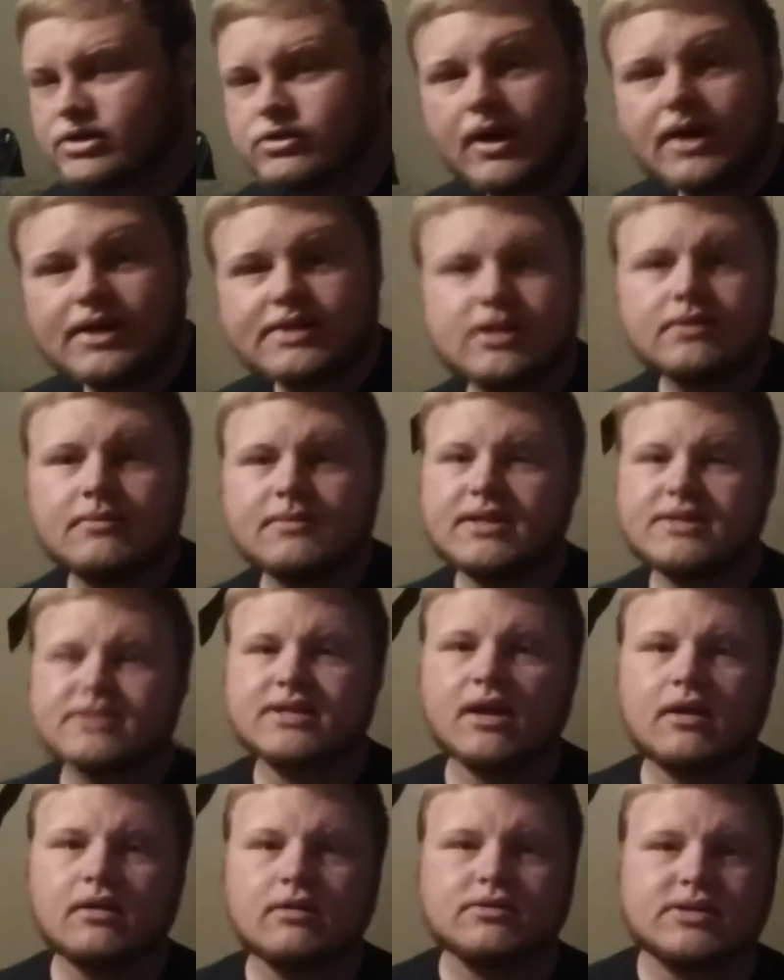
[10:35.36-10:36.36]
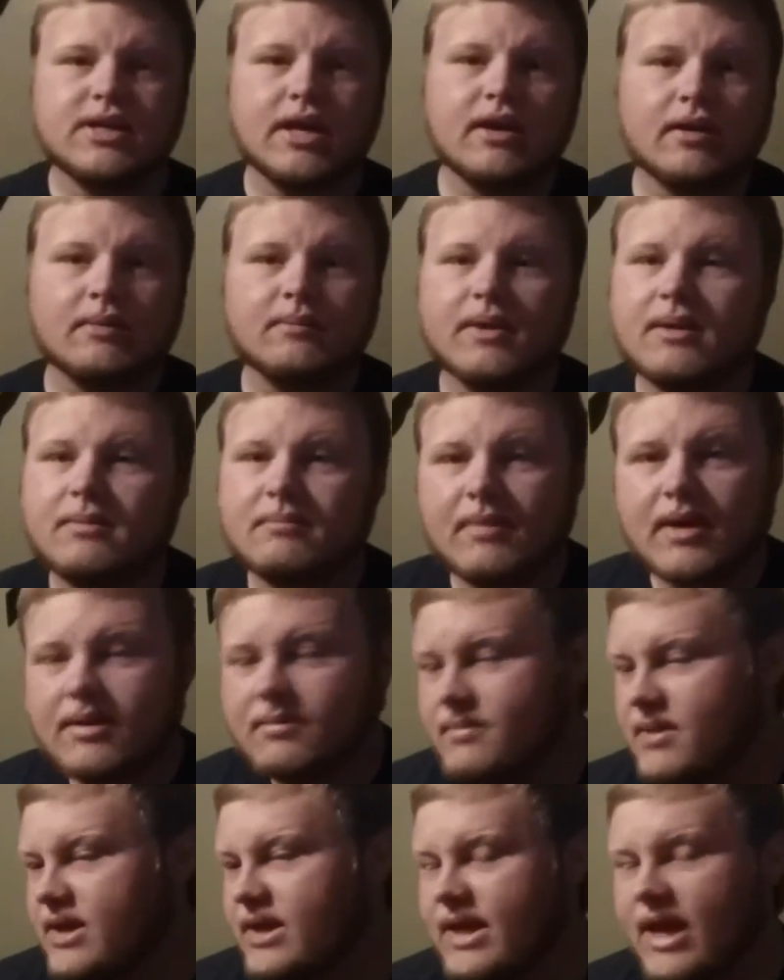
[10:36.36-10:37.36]
try some of these colors out. I mean, it may
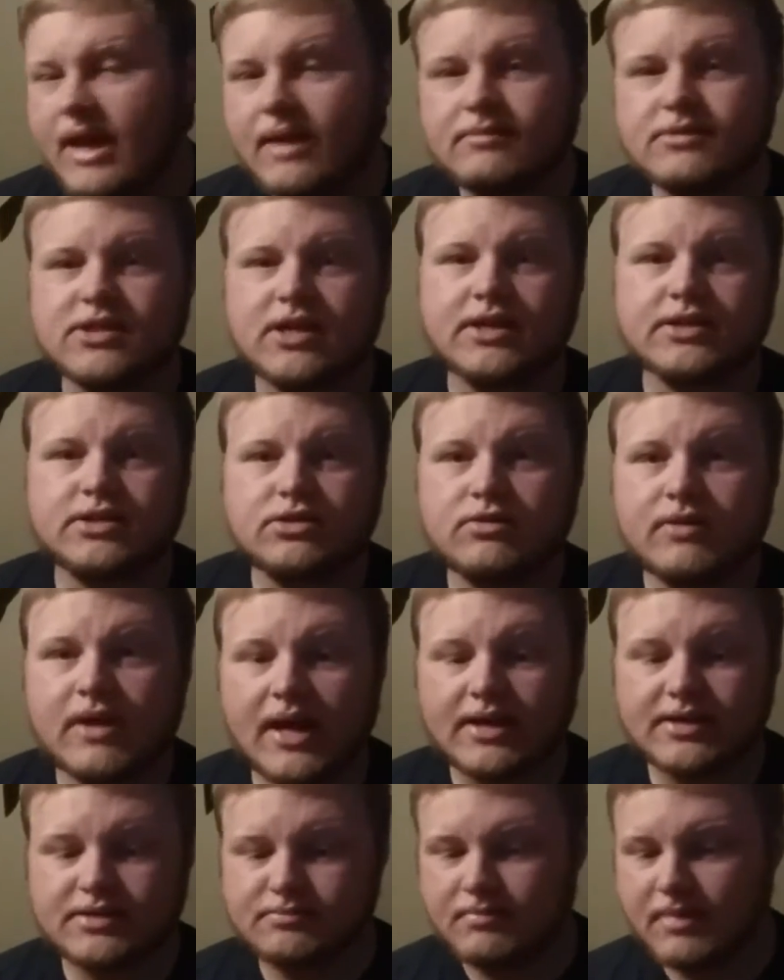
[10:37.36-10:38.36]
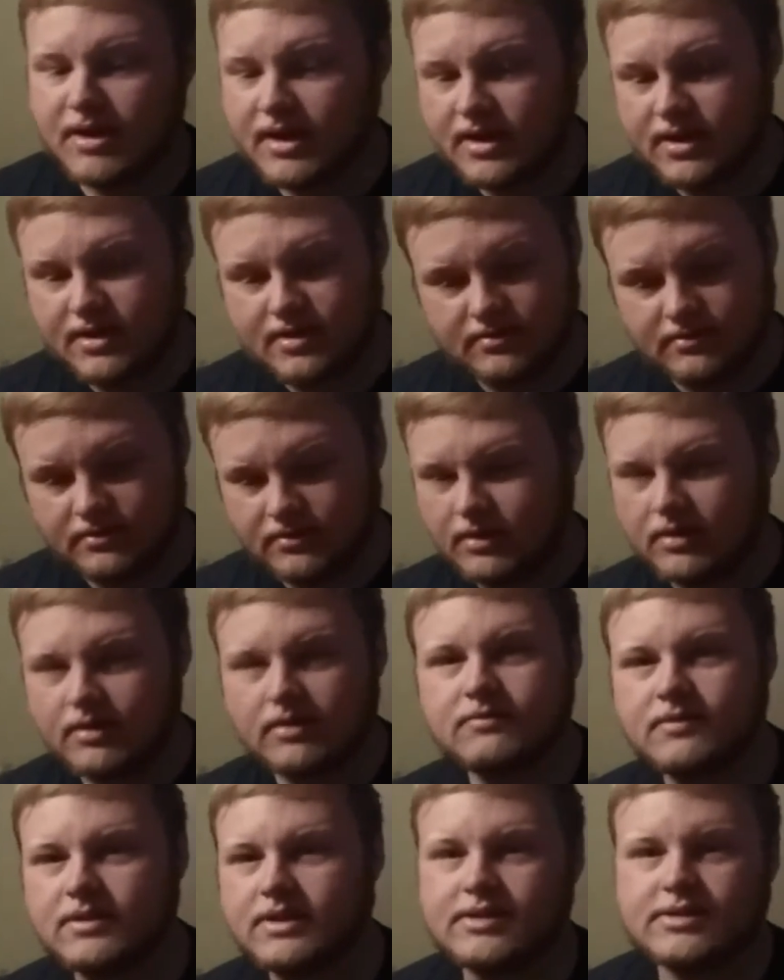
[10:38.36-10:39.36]
be a game changer. You guys may
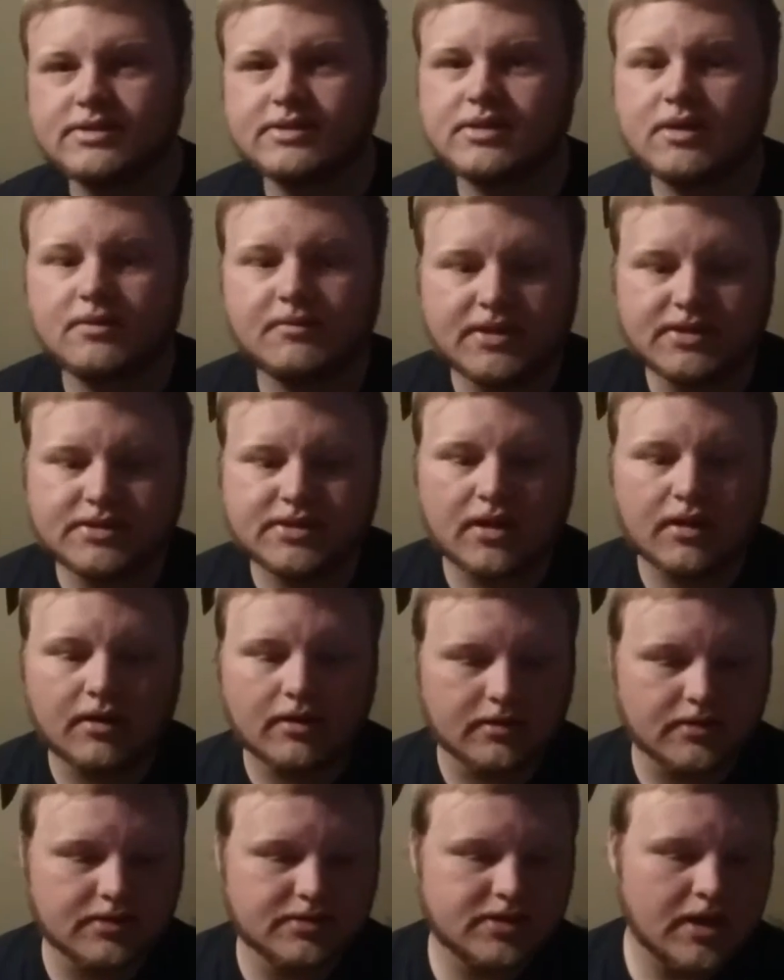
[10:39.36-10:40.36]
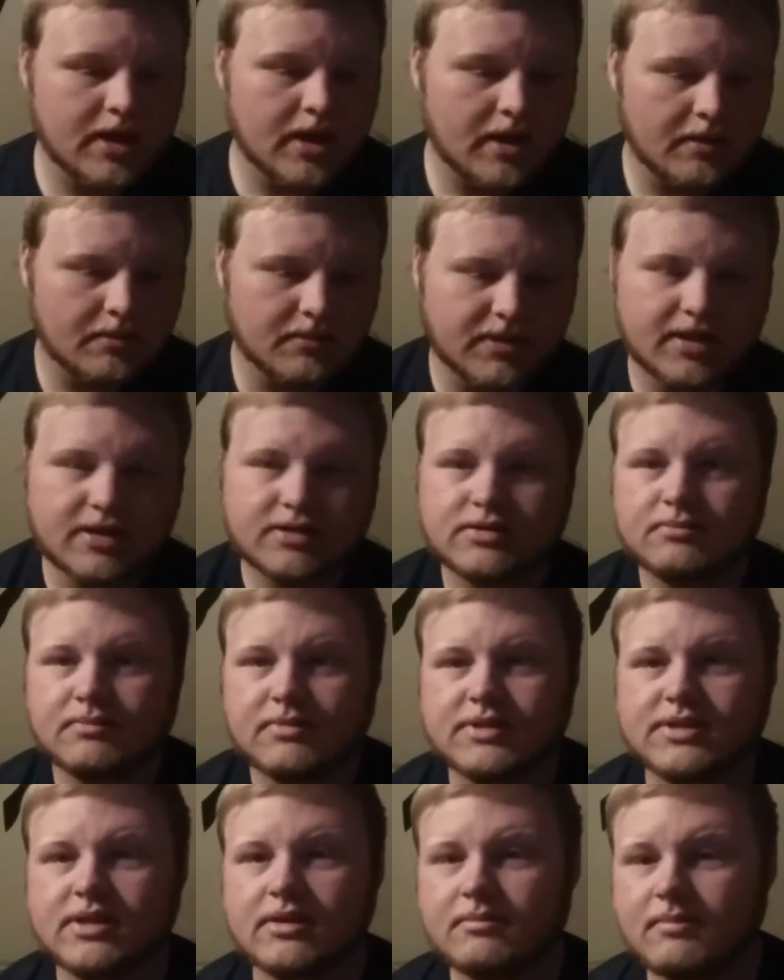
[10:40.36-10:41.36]
love some of these colors. But these
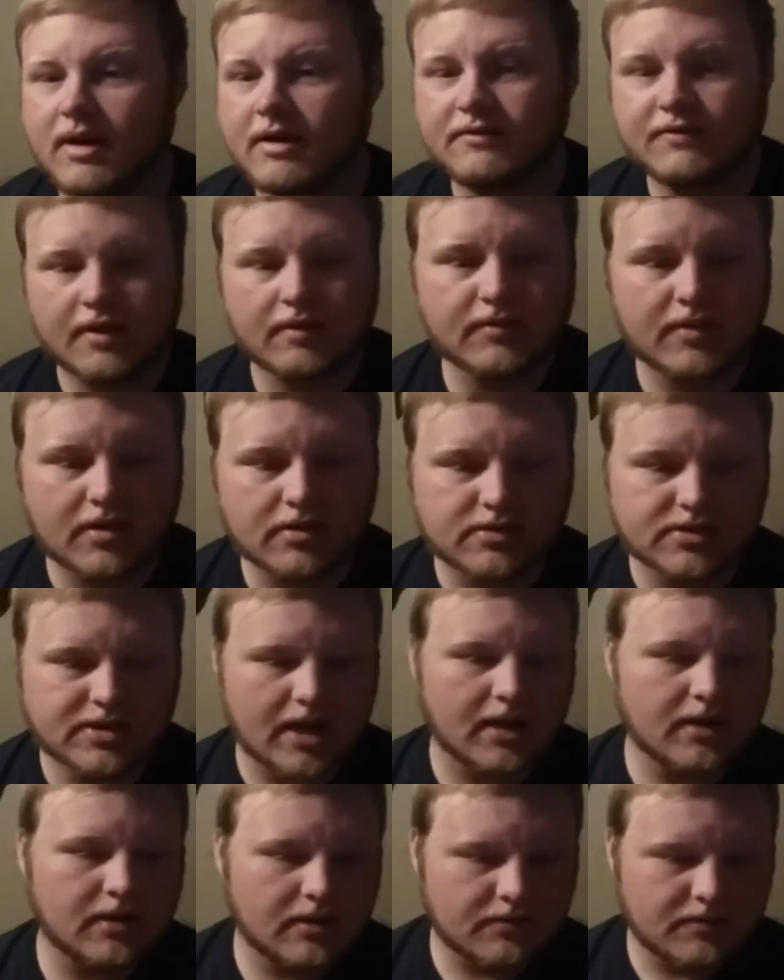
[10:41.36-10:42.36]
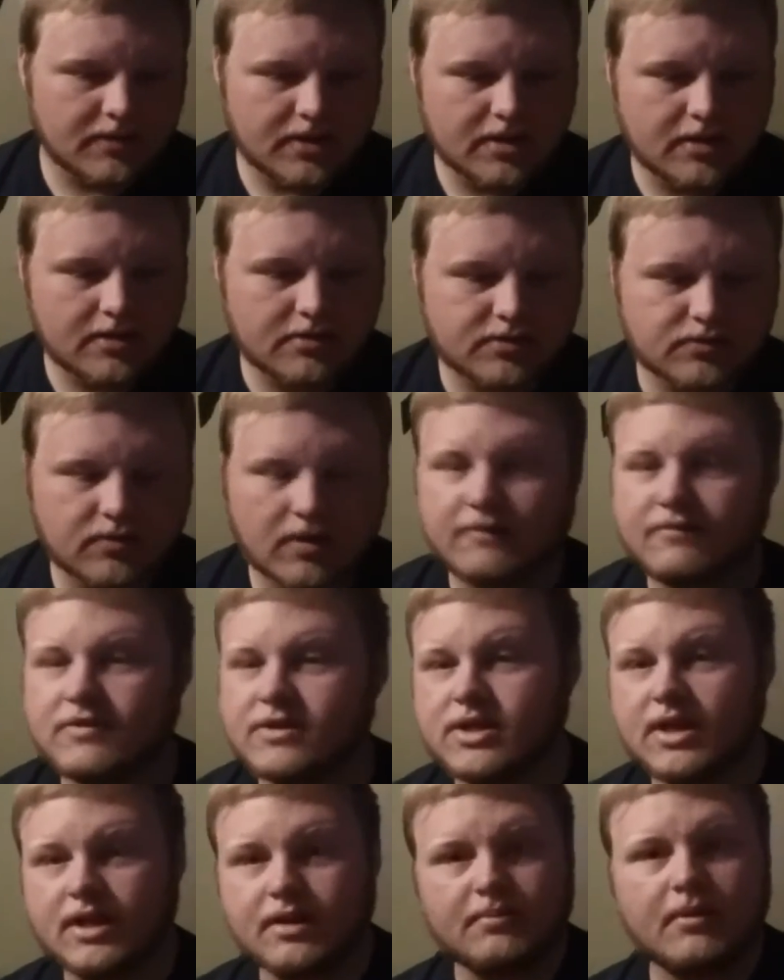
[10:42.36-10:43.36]
are some of my favorite colors that I love to use where I'm
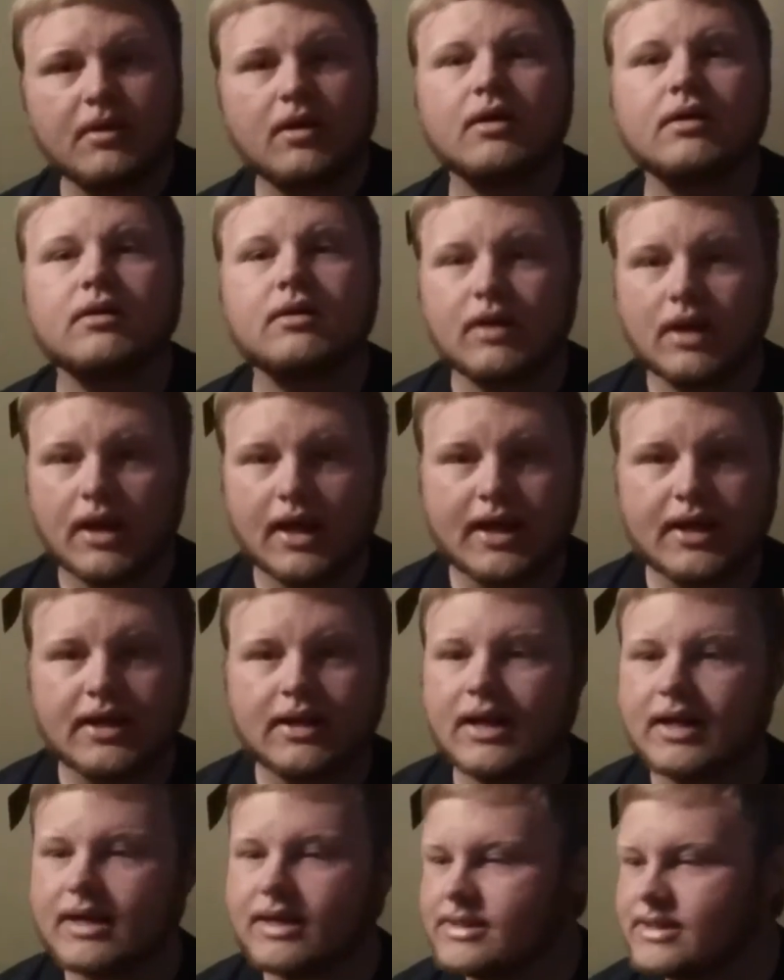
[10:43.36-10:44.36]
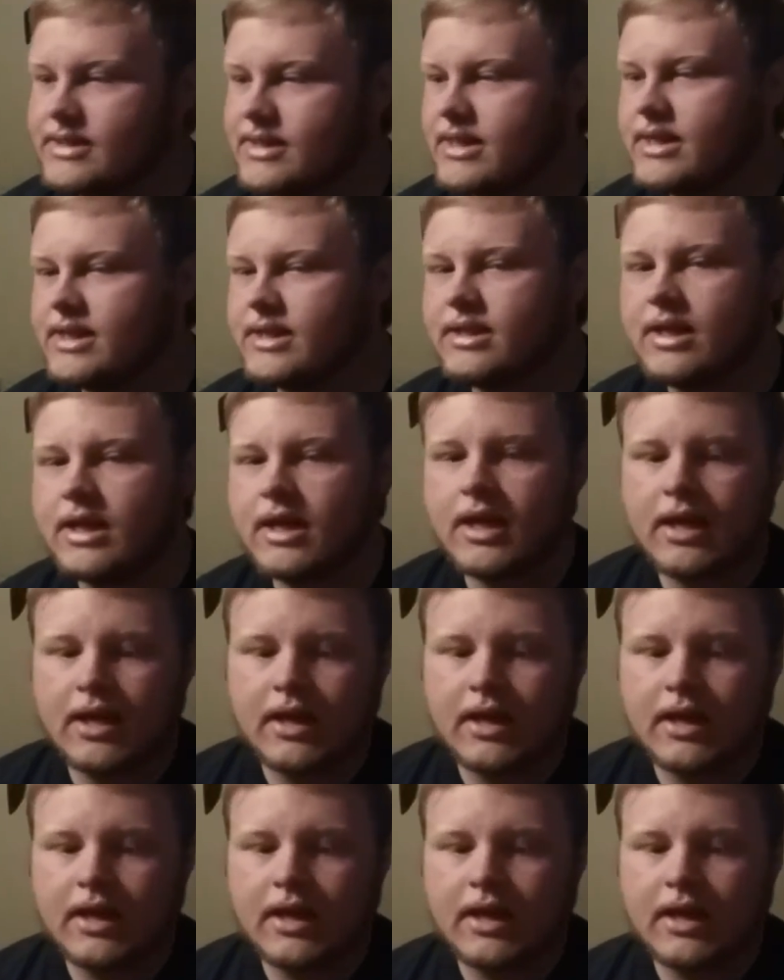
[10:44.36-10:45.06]
fishing at the pond, lake, like I said.